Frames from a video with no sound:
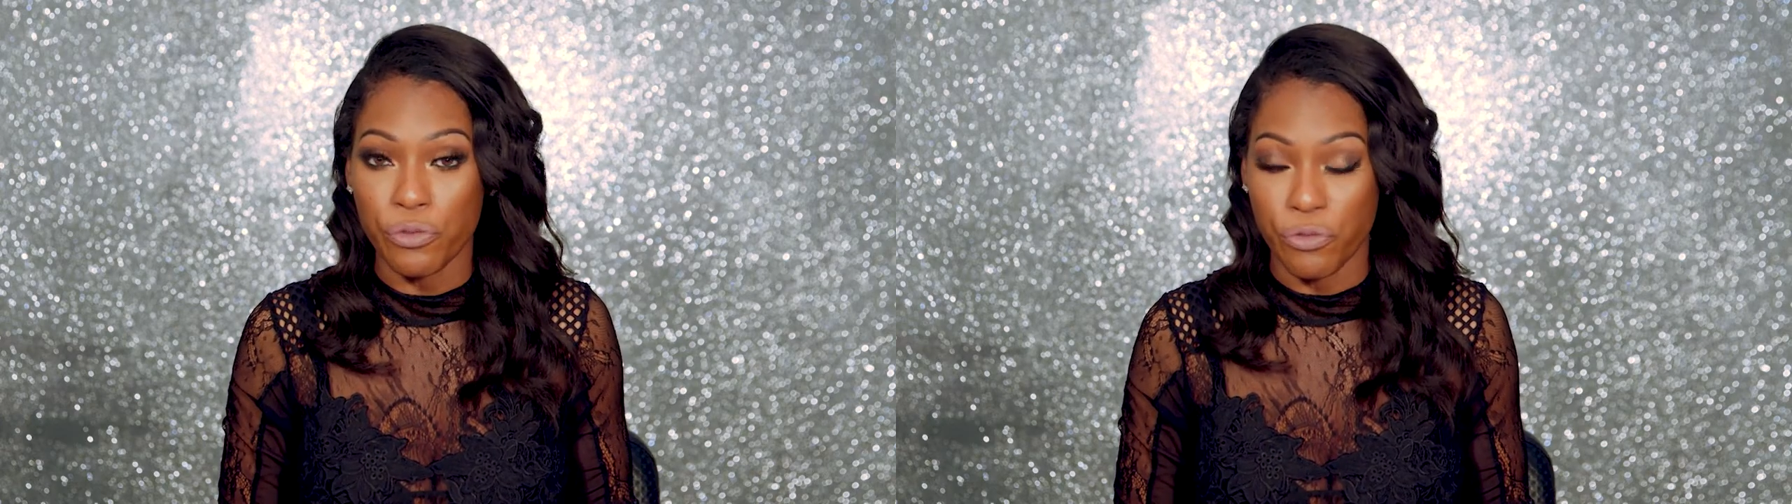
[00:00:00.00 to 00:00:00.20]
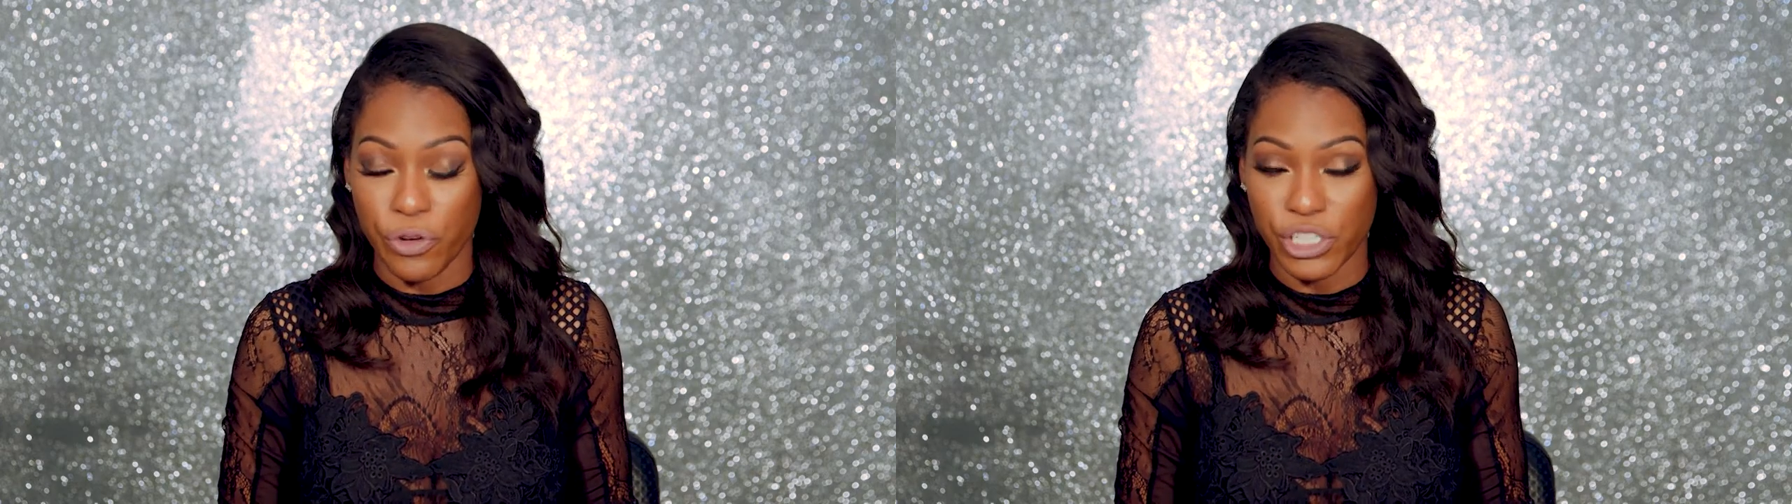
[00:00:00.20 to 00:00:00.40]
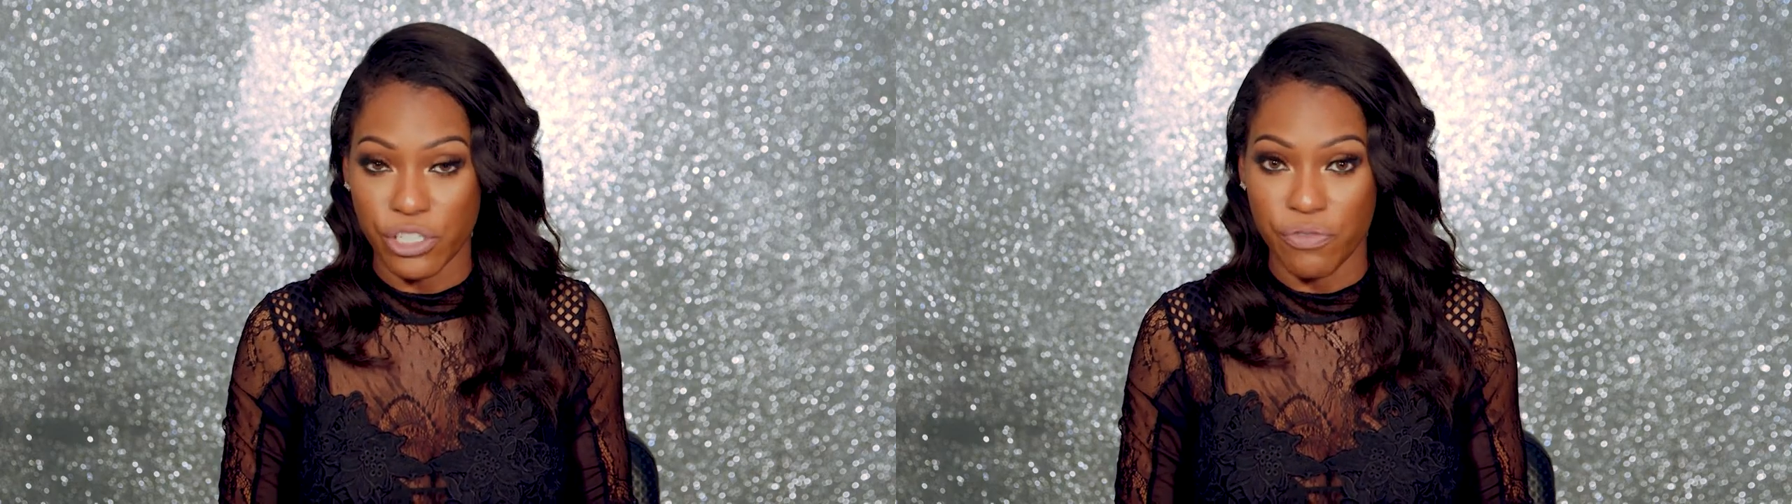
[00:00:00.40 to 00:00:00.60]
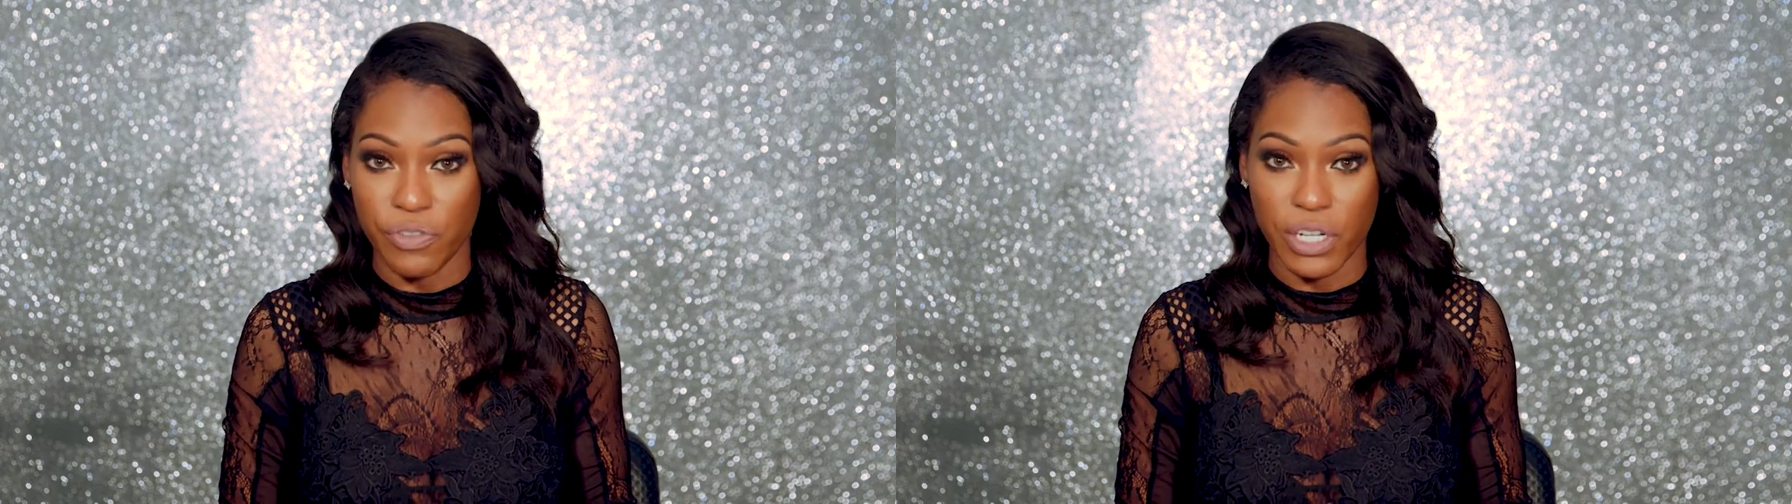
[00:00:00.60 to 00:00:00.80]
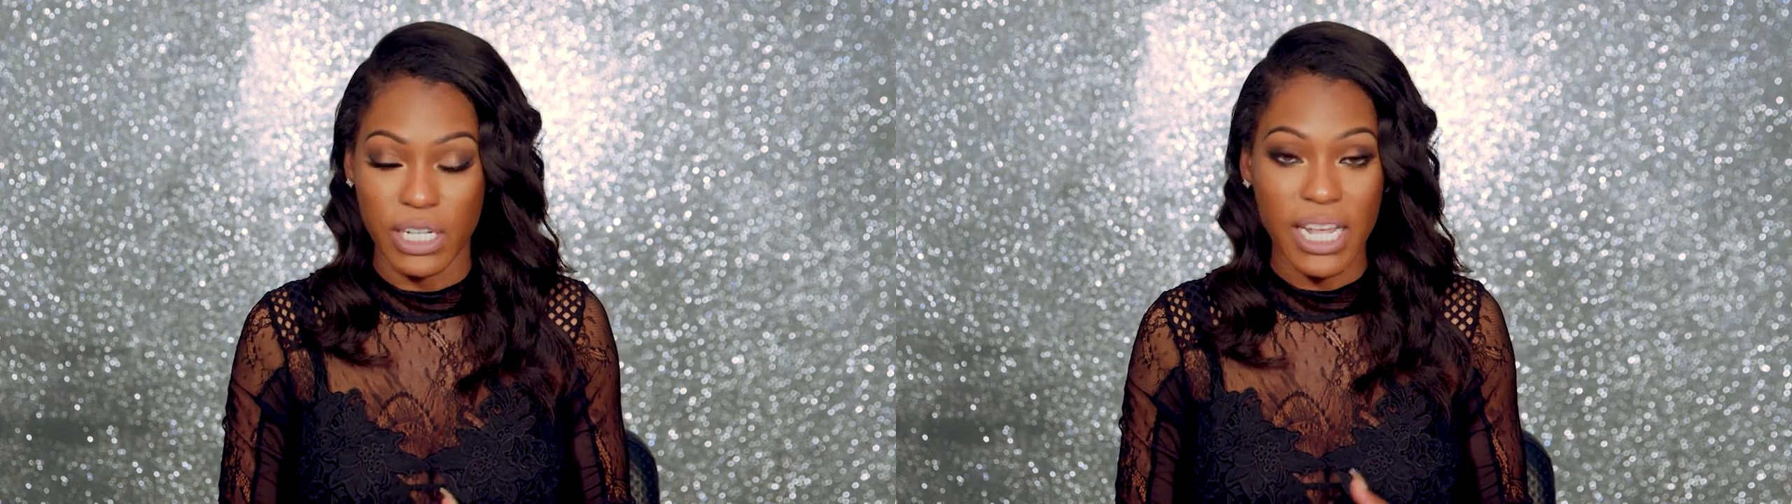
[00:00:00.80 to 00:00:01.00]
fresh, and
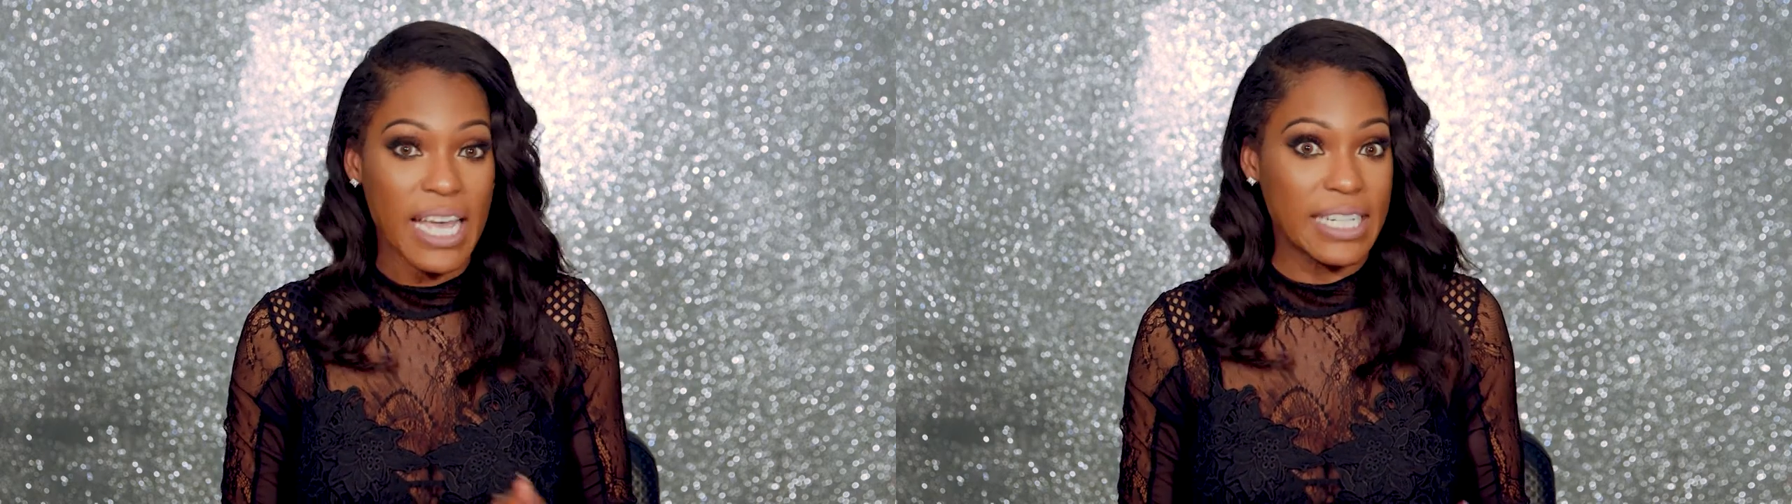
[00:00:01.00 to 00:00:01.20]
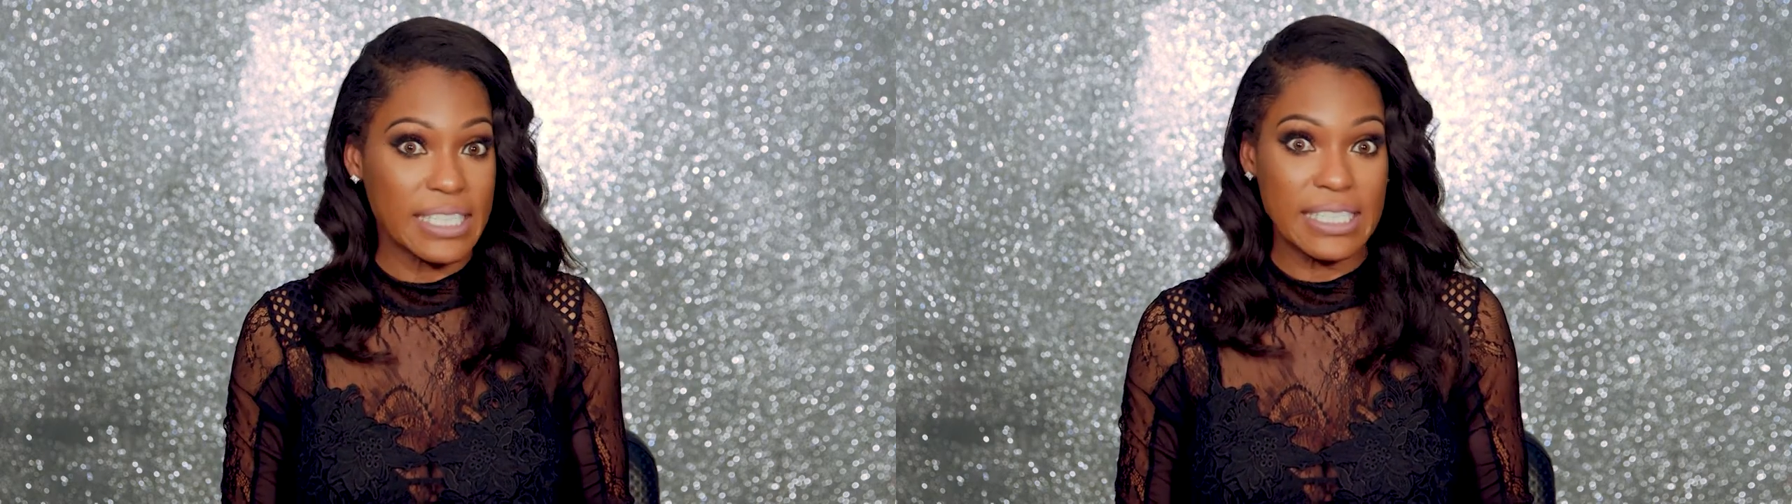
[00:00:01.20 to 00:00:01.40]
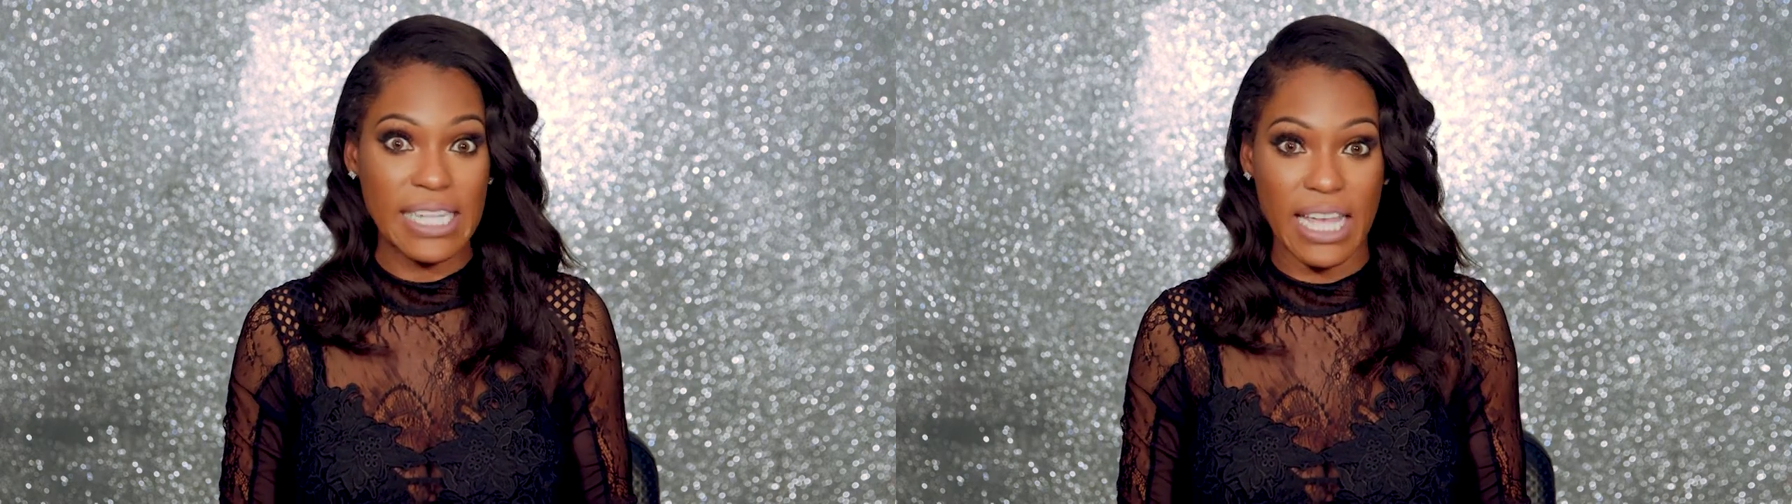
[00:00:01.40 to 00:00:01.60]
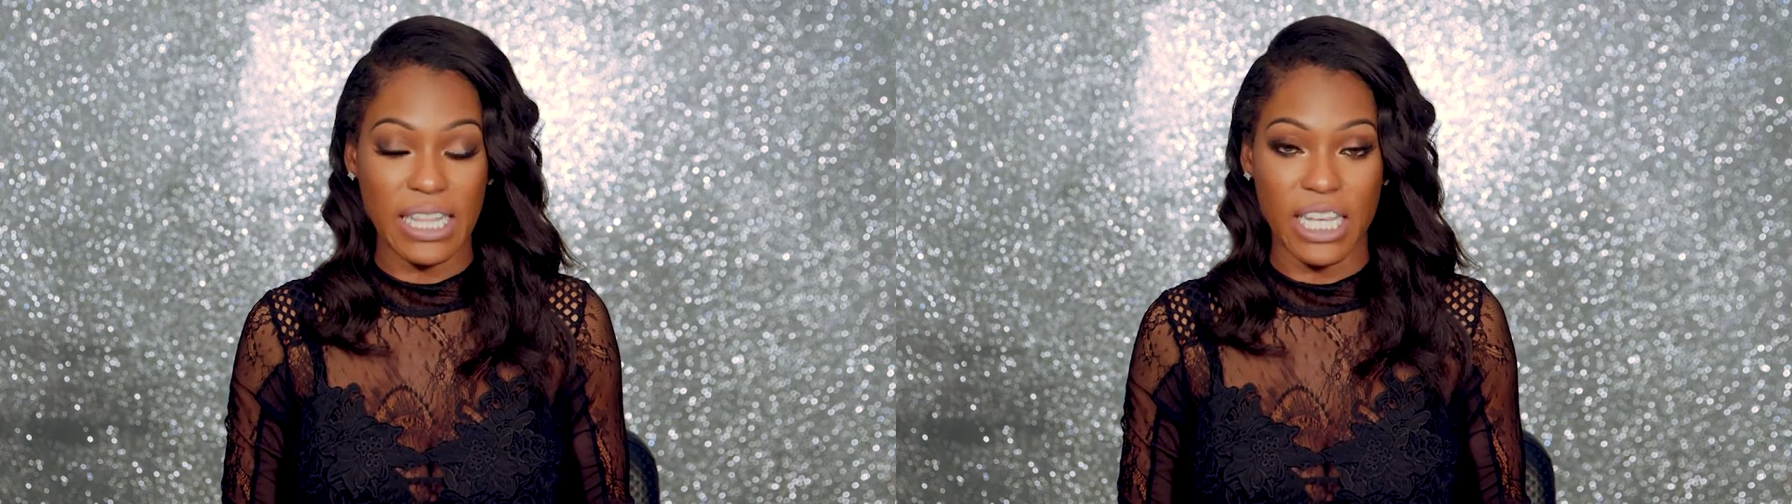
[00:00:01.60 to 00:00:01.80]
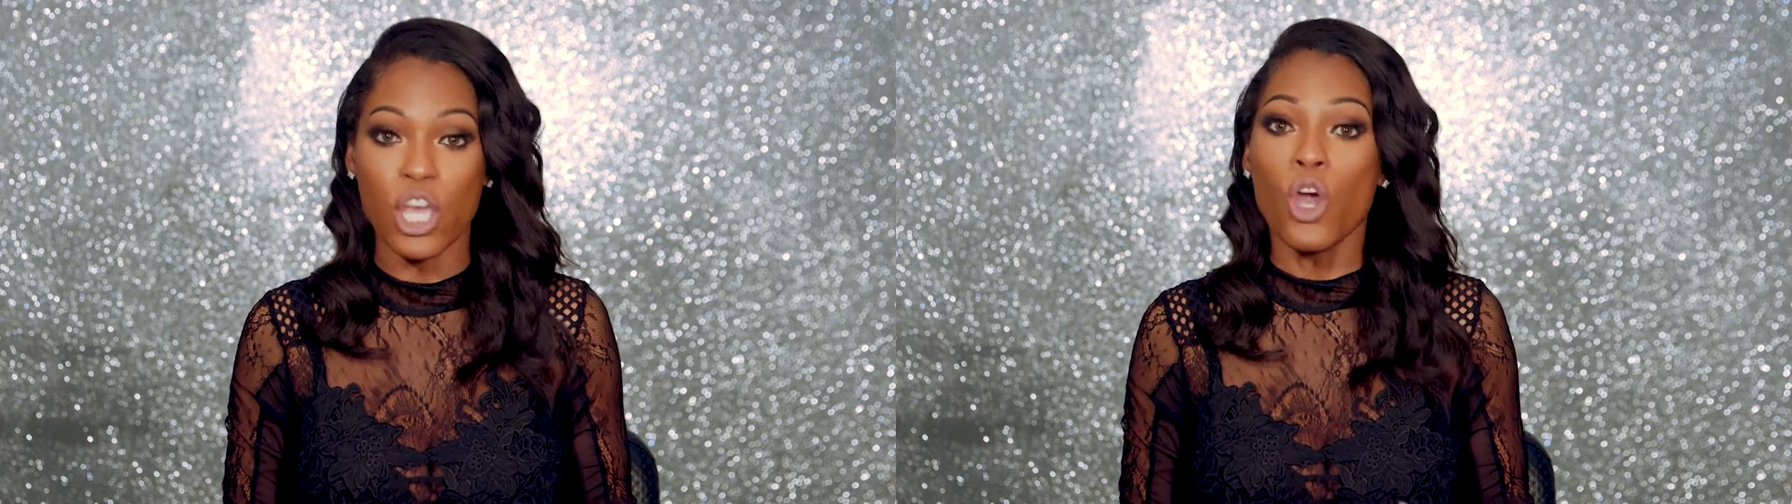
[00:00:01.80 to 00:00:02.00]
fun daily.